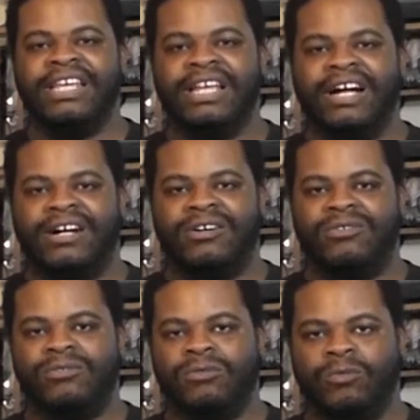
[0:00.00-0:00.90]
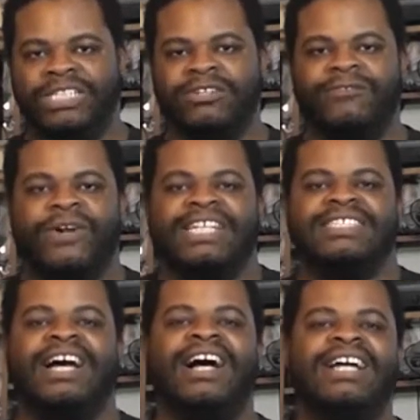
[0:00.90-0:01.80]
the original
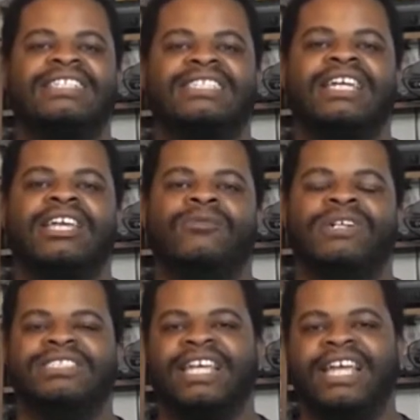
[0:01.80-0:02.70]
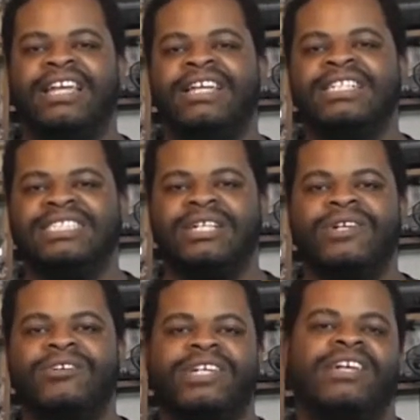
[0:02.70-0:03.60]
franchise, it was a
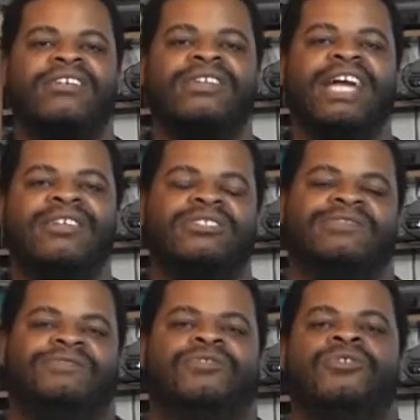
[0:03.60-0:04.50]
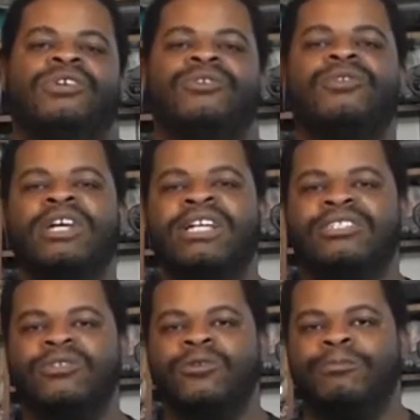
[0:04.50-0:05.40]
serial killer that used voodoo
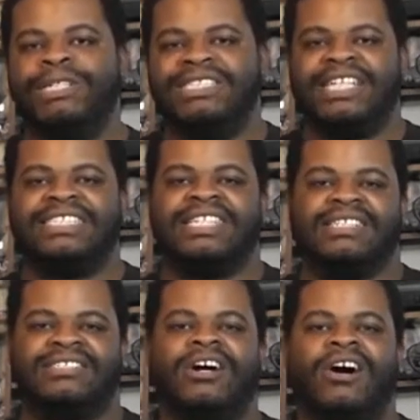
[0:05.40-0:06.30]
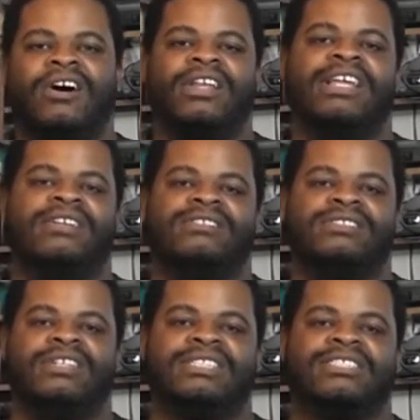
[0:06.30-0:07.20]
to possess a doll and
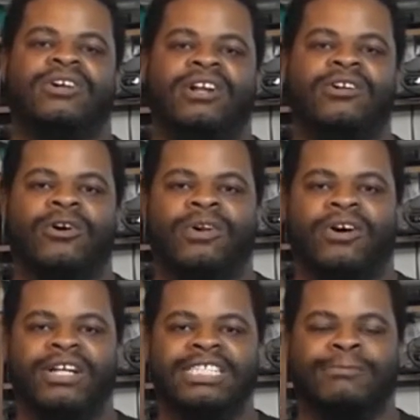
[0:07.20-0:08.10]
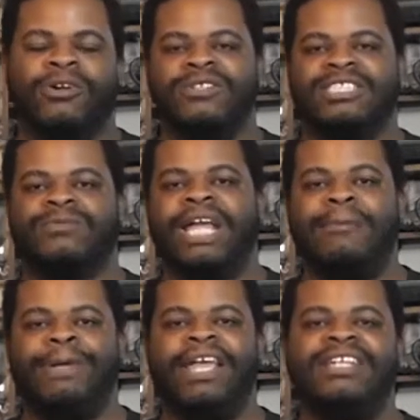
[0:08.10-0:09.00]
thus started going on his murderous
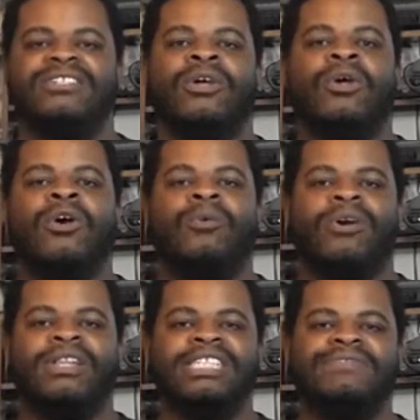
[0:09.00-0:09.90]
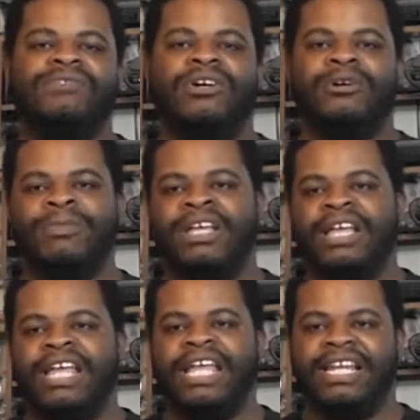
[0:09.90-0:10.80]
rampage. Where in this film,
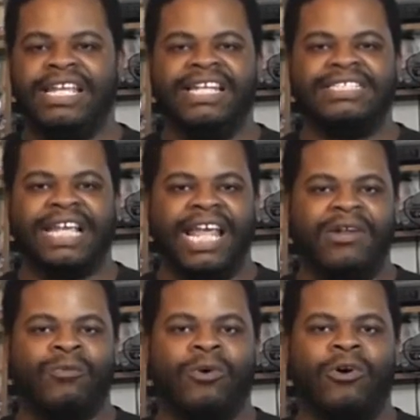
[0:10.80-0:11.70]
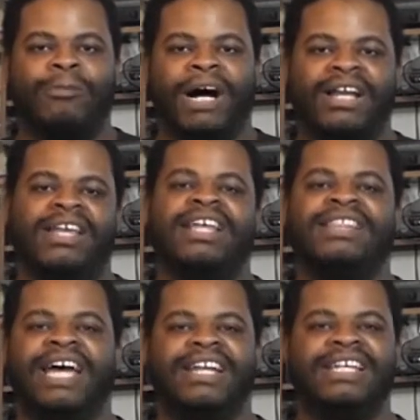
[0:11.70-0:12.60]
it is a robot
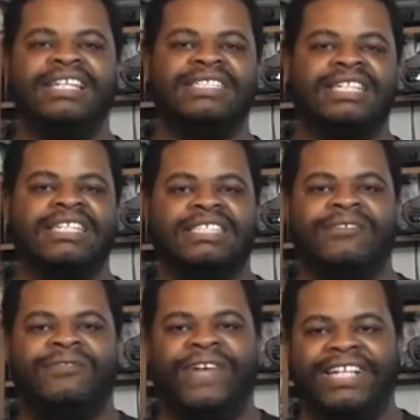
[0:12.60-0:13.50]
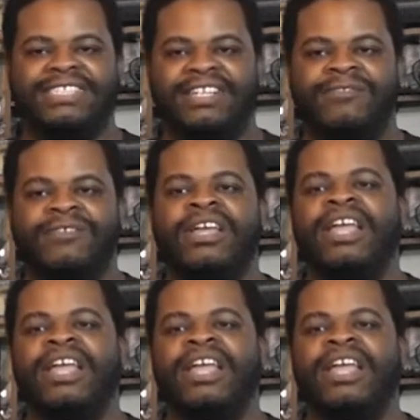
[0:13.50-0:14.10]
that is defective